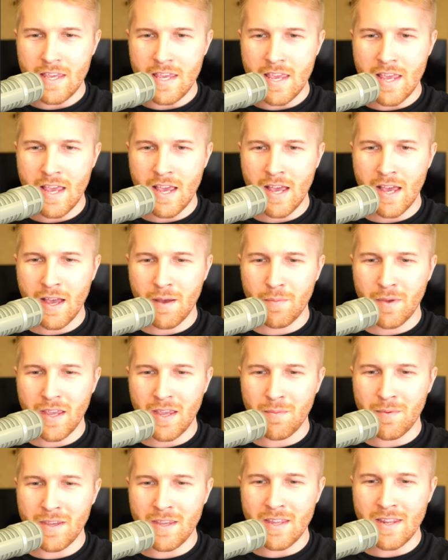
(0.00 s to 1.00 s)
Yeah,
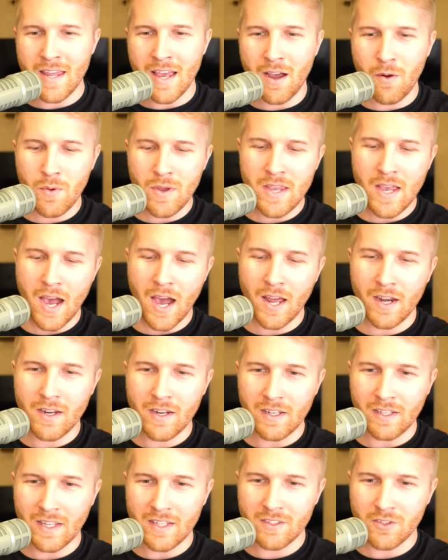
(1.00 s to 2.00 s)
baby. Now we got
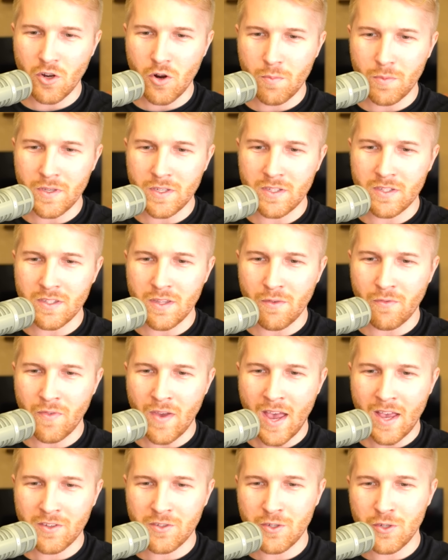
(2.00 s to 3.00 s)
it. Let's hope this is the
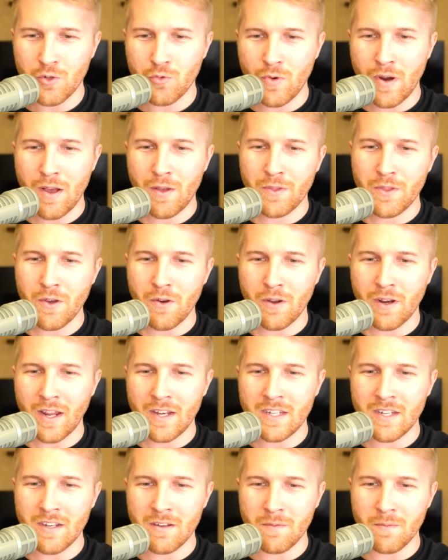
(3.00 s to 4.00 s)
fastest route, though, and I
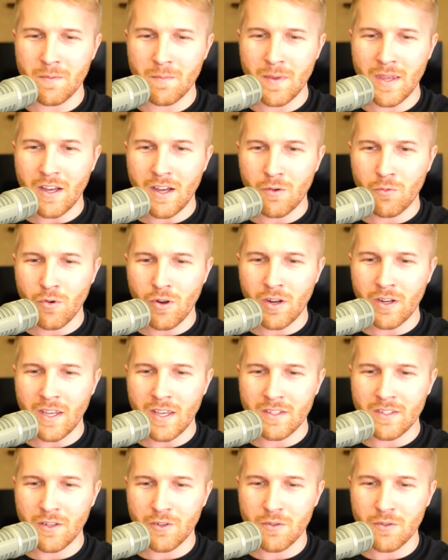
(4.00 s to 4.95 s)
didn't make a wrong guess.